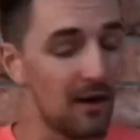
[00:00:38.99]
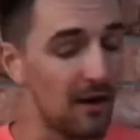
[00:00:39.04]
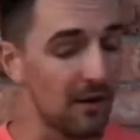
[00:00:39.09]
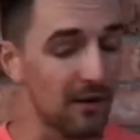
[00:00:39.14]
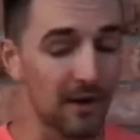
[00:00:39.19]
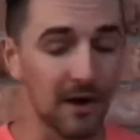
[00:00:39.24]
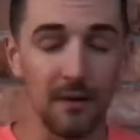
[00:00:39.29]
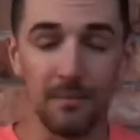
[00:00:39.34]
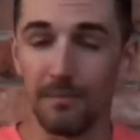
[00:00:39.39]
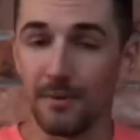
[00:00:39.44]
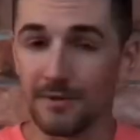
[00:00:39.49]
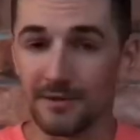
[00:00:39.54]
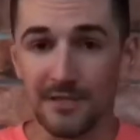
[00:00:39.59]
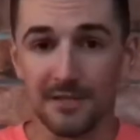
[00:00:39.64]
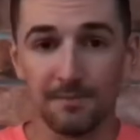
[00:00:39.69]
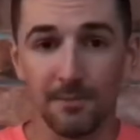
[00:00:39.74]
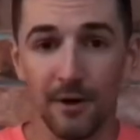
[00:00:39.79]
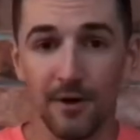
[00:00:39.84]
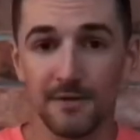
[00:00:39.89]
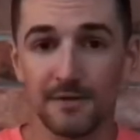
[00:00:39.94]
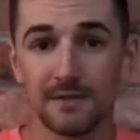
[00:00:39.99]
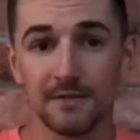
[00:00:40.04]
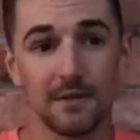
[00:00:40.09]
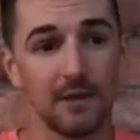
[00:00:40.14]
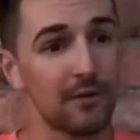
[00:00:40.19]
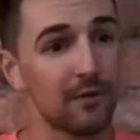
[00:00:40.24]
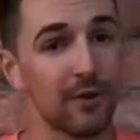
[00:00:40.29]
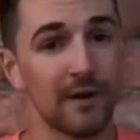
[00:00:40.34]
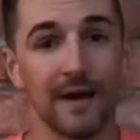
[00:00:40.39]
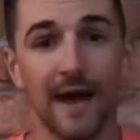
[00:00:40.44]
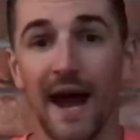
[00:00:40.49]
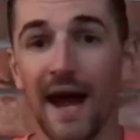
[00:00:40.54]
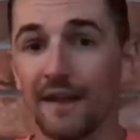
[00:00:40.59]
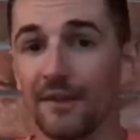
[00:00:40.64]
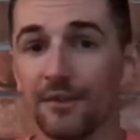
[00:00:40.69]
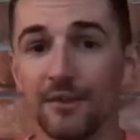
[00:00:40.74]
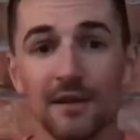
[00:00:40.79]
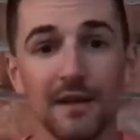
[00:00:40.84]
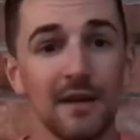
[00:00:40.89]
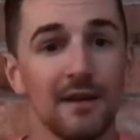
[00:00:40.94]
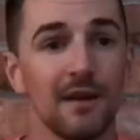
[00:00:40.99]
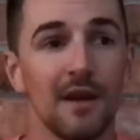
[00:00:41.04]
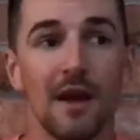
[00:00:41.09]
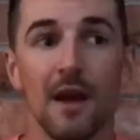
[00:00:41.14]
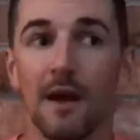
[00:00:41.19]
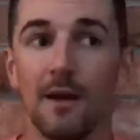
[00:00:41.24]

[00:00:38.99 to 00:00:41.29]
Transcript: or a great business person, a great athlete,